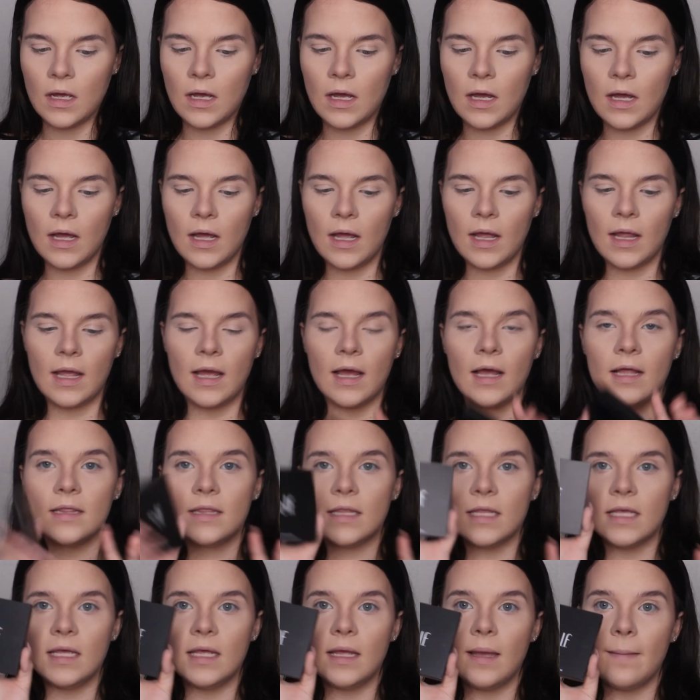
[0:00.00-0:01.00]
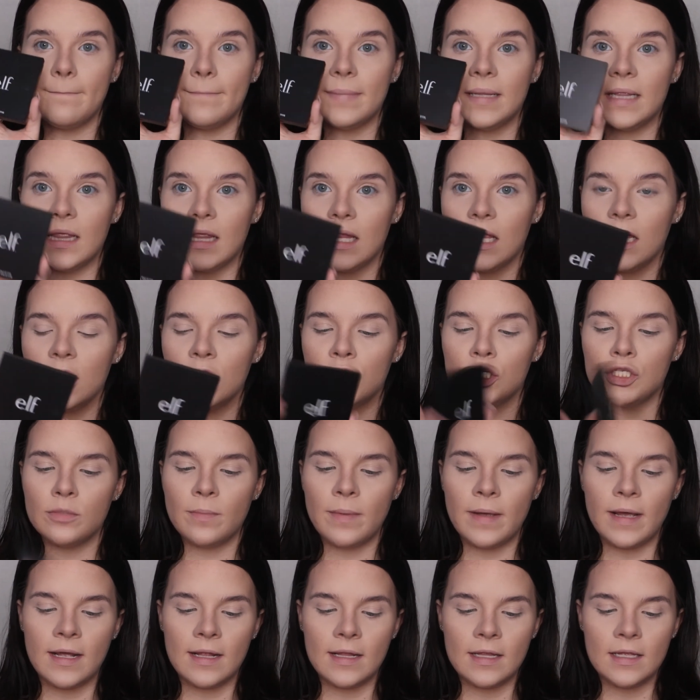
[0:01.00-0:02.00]
I got the blush
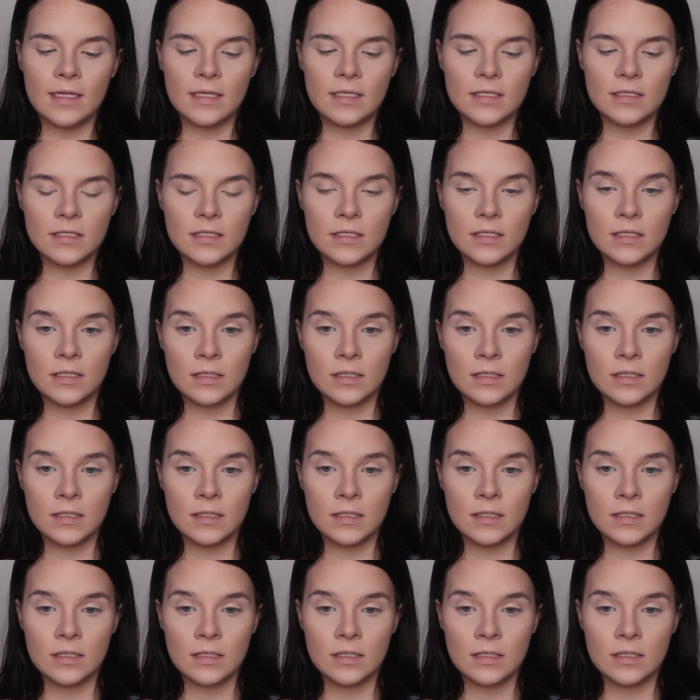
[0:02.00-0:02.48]
palette